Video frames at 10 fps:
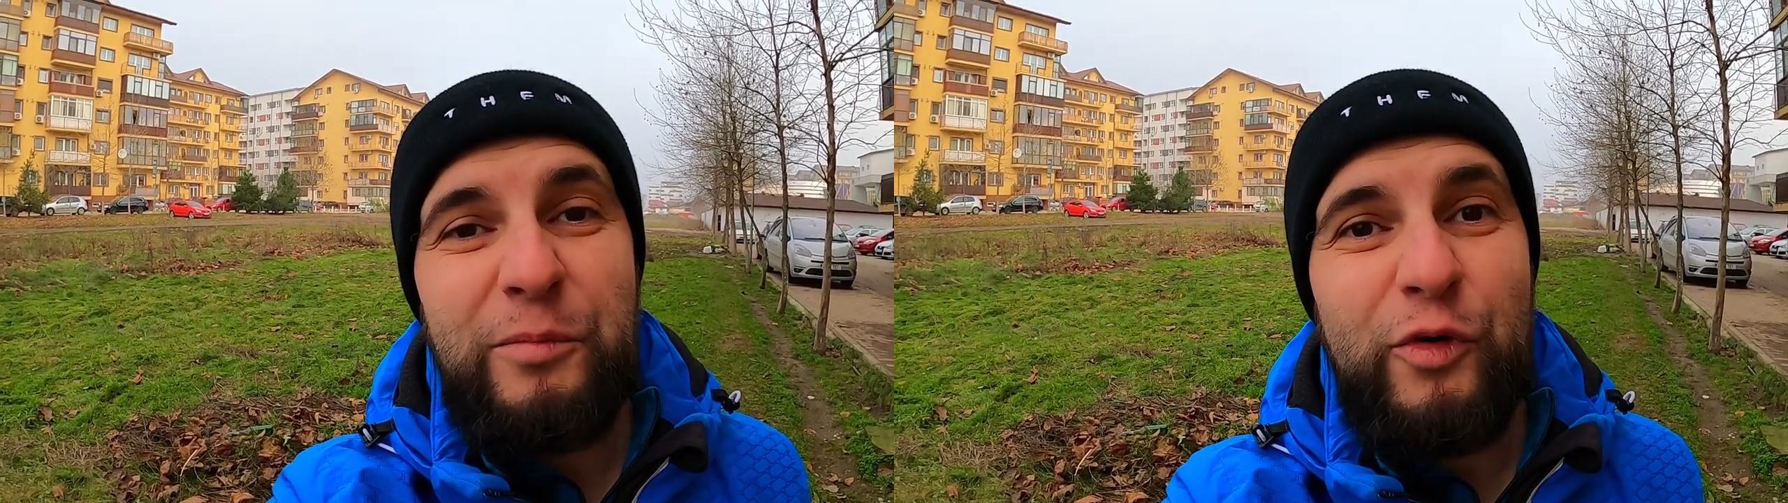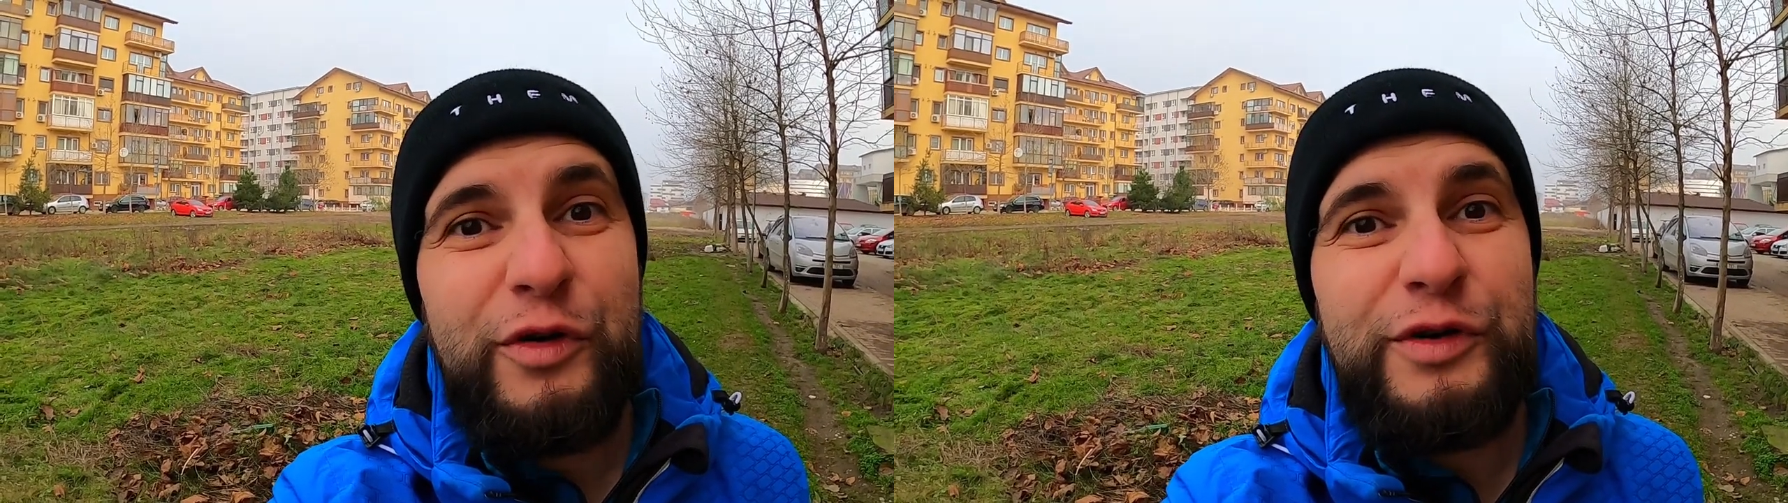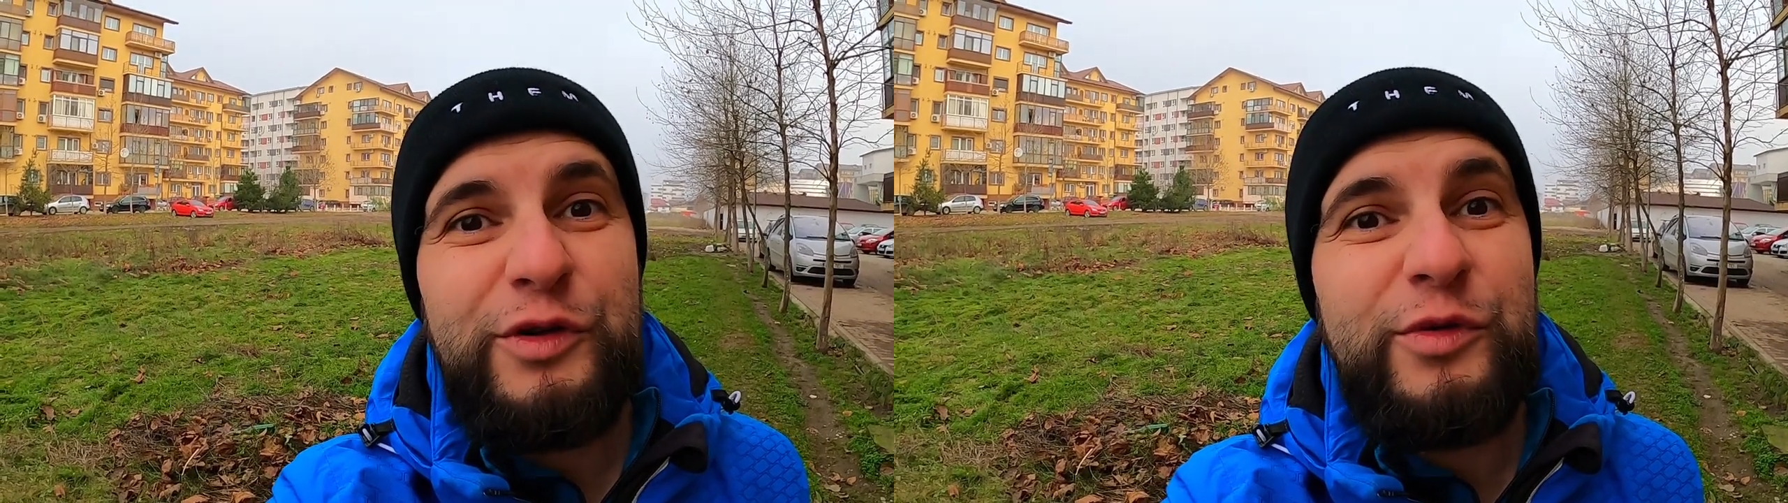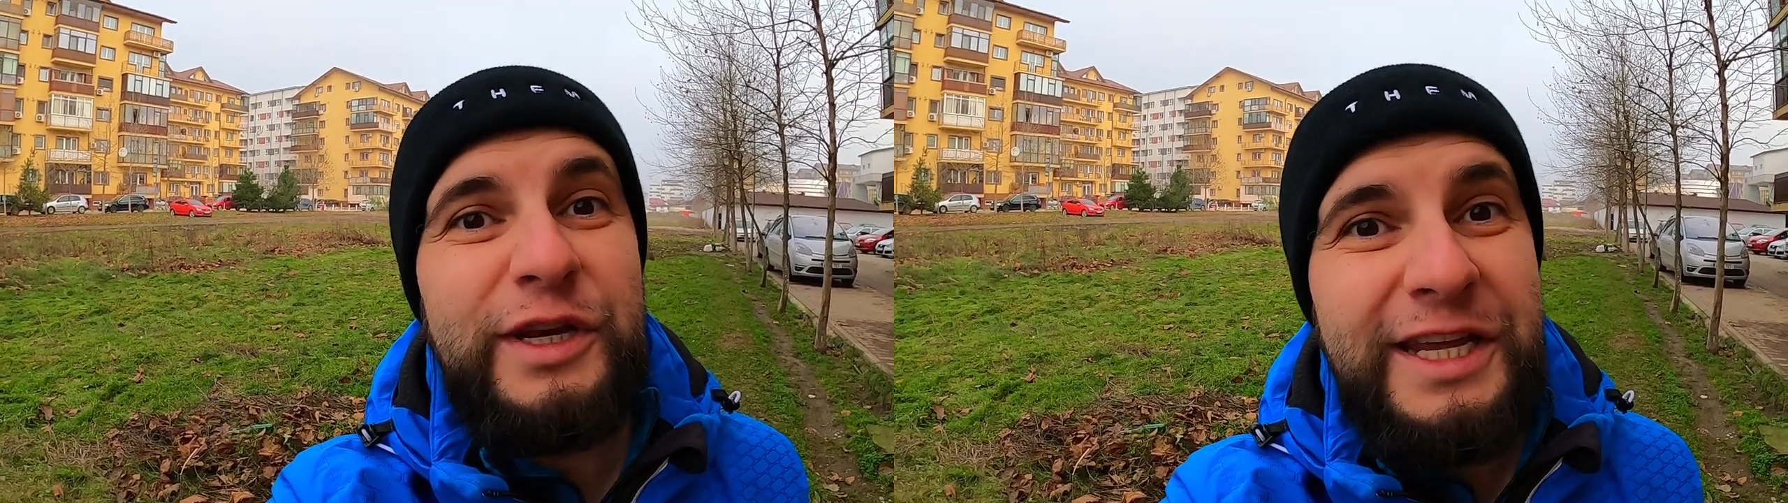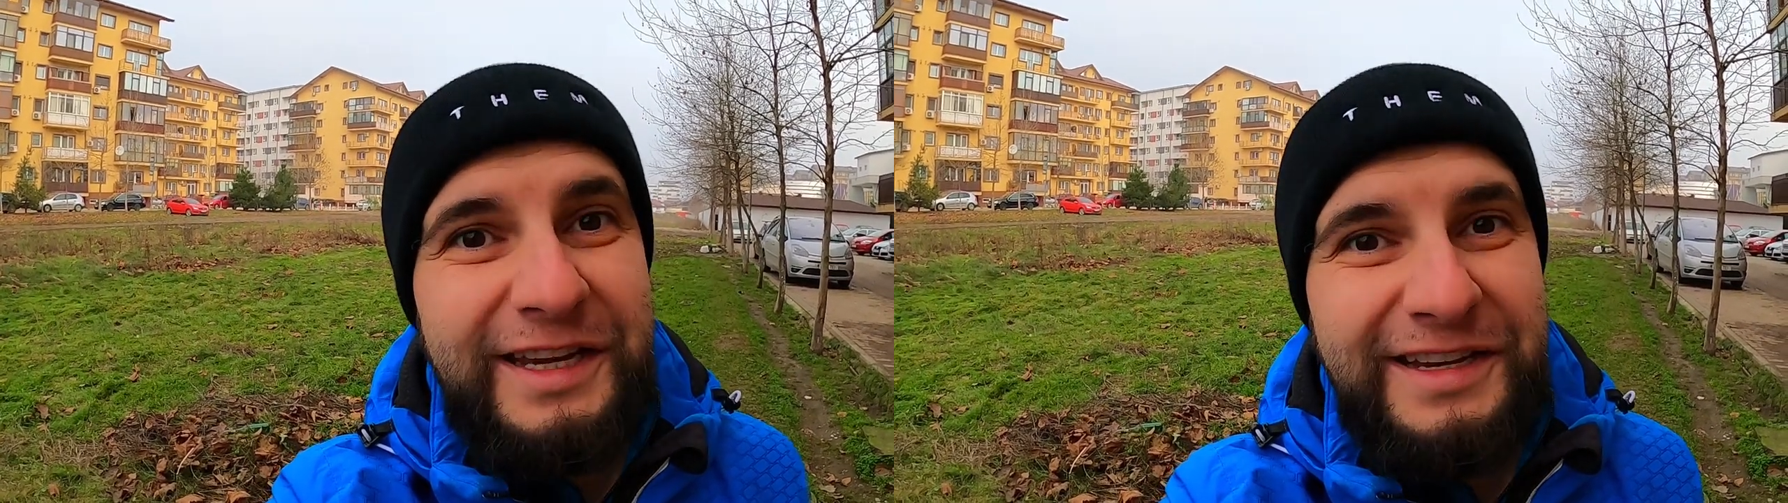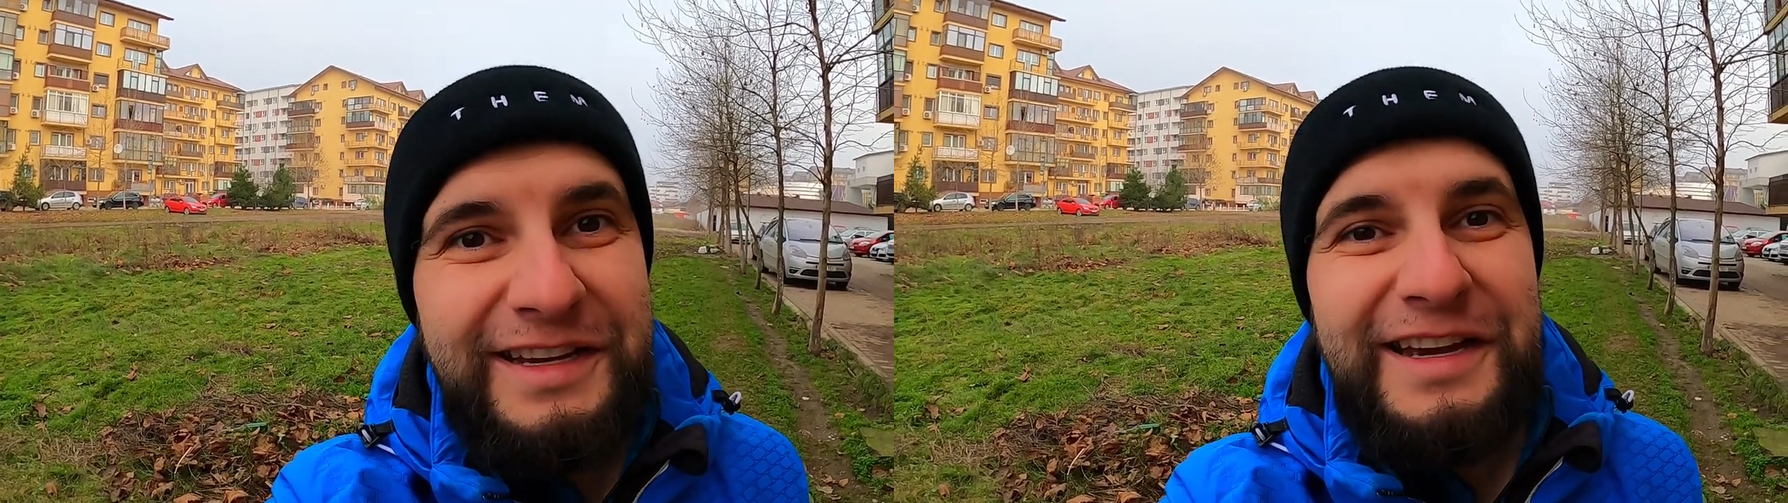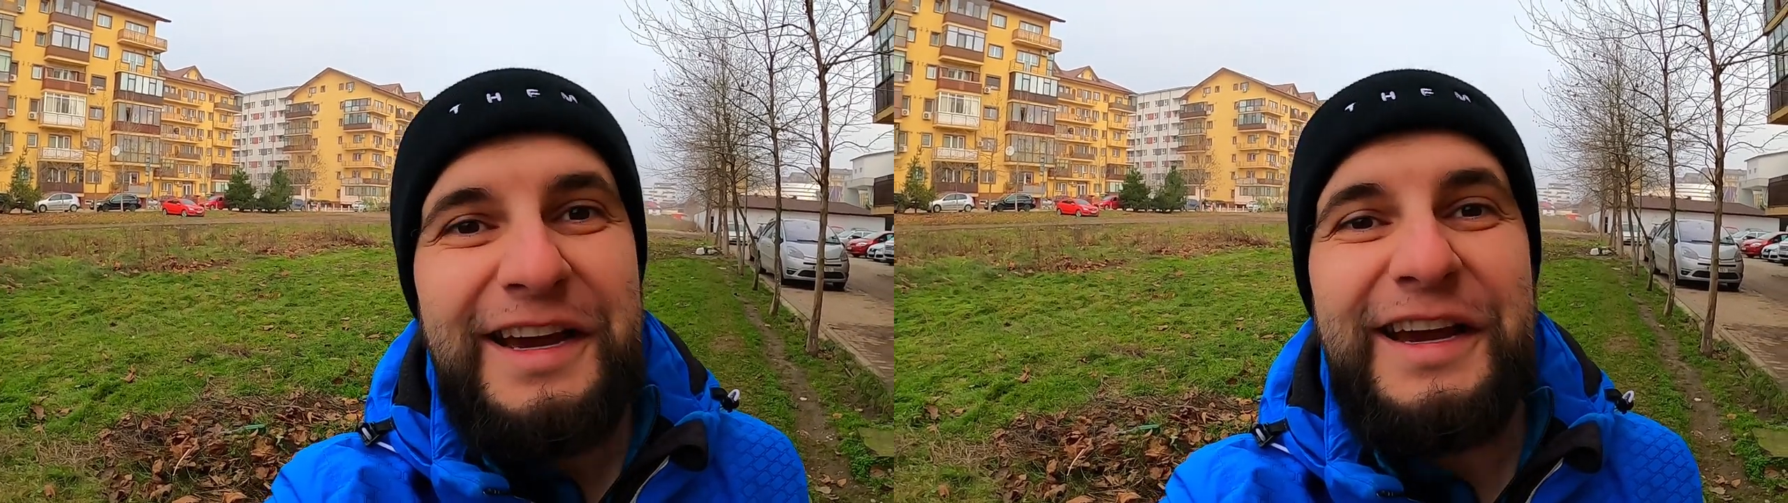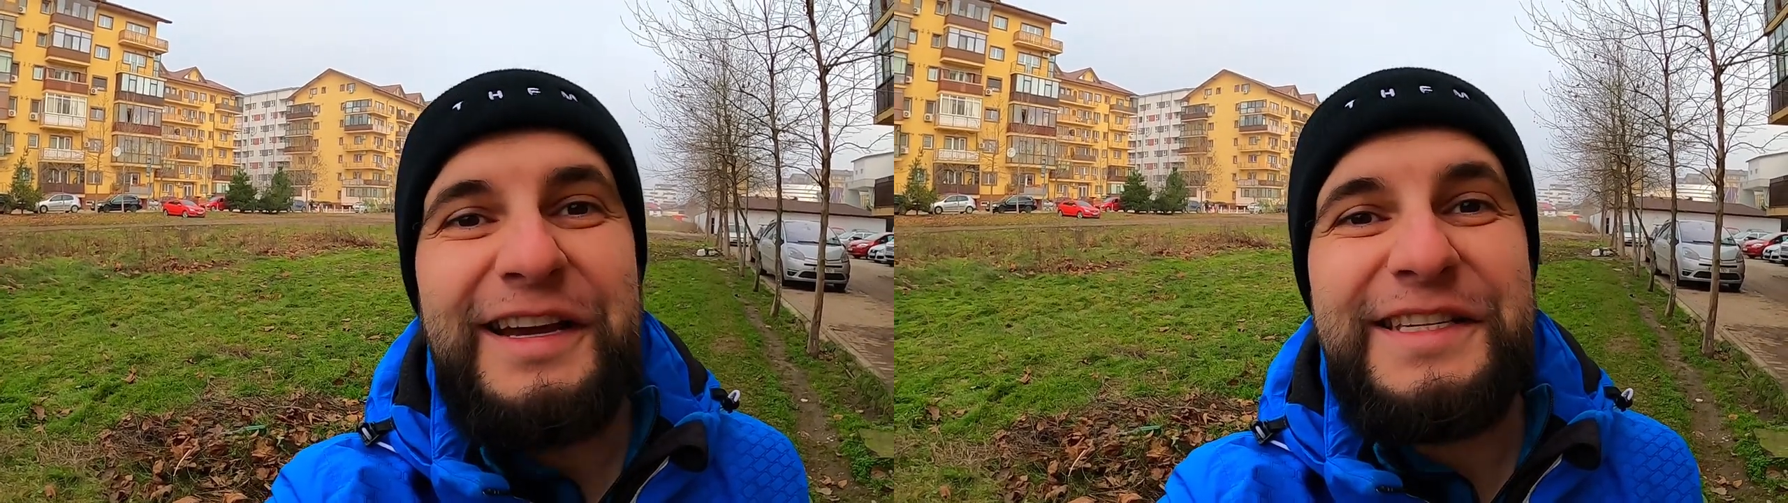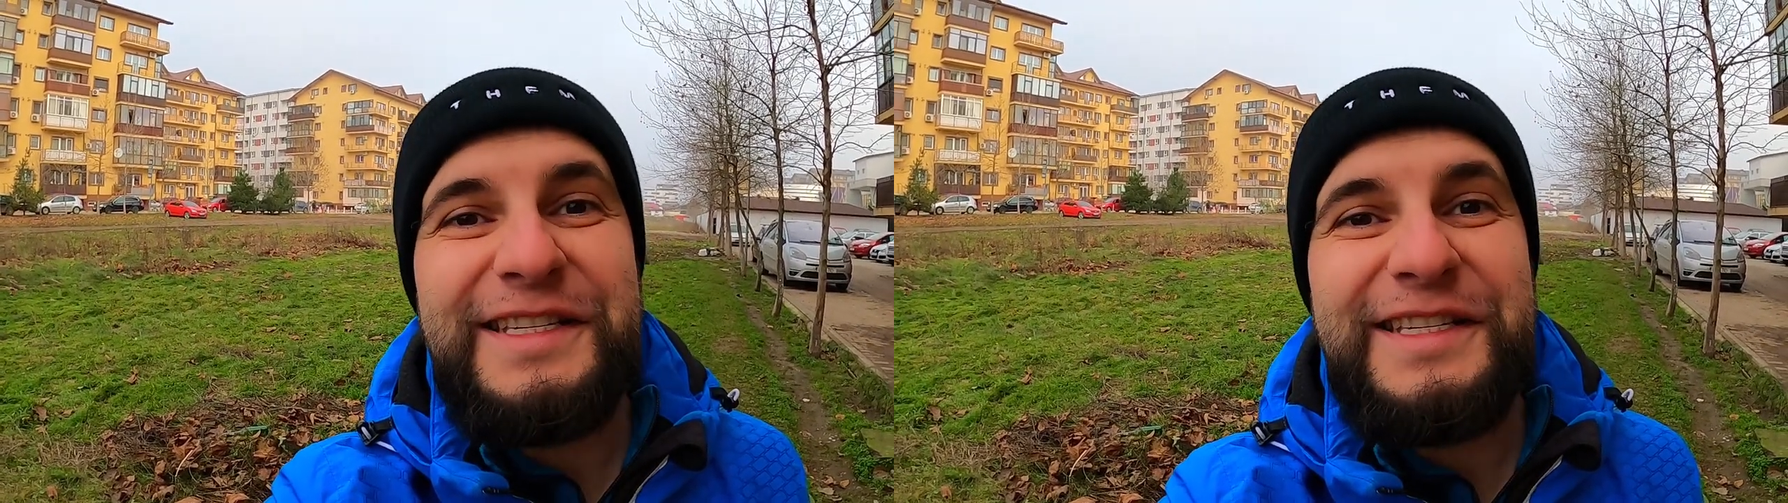more unique uh,